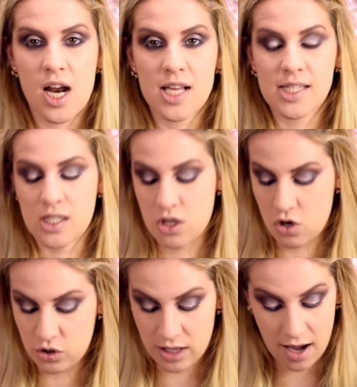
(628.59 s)

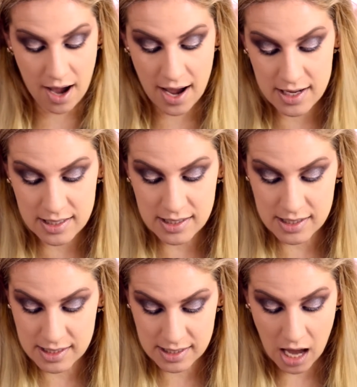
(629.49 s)
So the
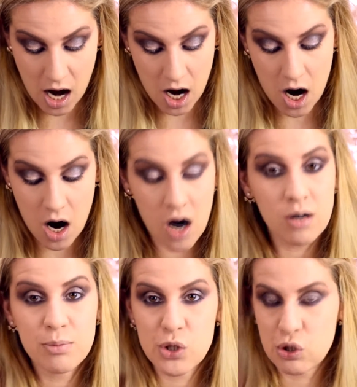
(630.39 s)
eyes are
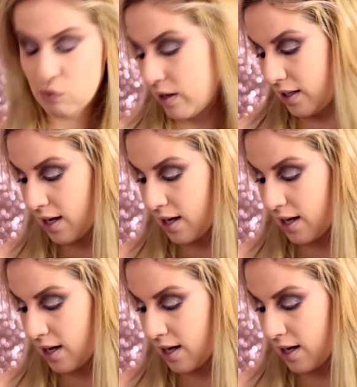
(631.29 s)
almost ready.